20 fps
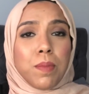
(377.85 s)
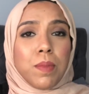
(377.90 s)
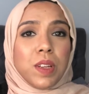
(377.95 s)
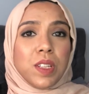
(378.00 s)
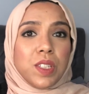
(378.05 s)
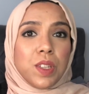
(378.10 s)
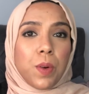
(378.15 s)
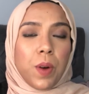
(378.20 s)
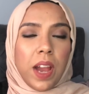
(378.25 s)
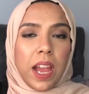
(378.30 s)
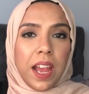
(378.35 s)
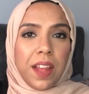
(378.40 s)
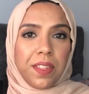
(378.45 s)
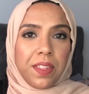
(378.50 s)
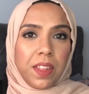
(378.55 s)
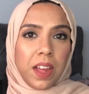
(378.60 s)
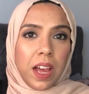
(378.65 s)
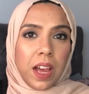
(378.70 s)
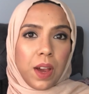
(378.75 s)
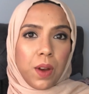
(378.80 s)
So I had
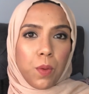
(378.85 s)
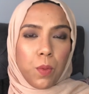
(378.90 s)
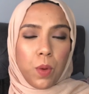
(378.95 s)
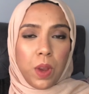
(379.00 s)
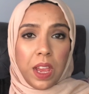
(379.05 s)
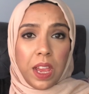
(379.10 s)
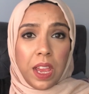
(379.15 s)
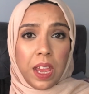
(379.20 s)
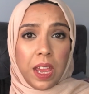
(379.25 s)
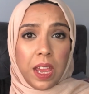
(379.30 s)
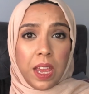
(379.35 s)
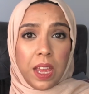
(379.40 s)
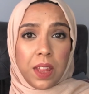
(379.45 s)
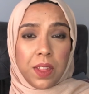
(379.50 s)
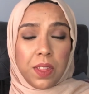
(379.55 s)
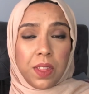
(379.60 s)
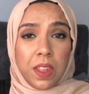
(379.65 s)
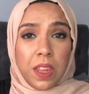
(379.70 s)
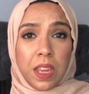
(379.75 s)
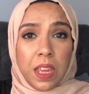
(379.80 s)
that
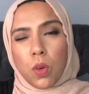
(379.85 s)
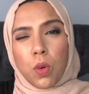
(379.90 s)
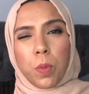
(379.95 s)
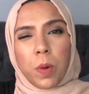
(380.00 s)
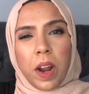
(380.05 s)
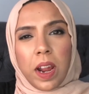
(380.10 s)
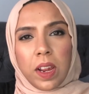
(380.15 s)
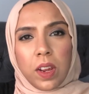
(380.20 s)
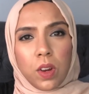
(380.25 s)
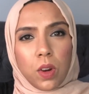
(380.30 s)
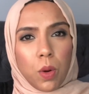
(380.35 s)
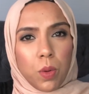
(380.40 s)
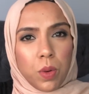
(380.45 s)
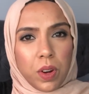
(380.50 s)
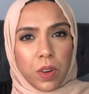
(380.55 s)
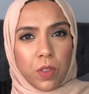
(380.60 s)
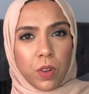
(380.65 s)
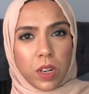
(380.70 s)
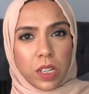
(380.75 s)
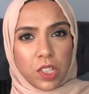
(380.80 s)
with the All Brand
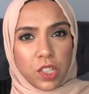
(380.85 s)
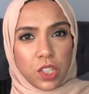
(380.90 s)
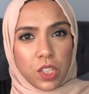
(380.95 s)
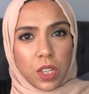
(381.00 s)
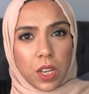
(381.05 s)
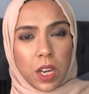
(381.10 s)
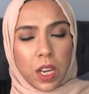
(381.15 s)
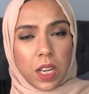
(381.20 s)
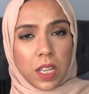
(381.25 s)
Golden Crunch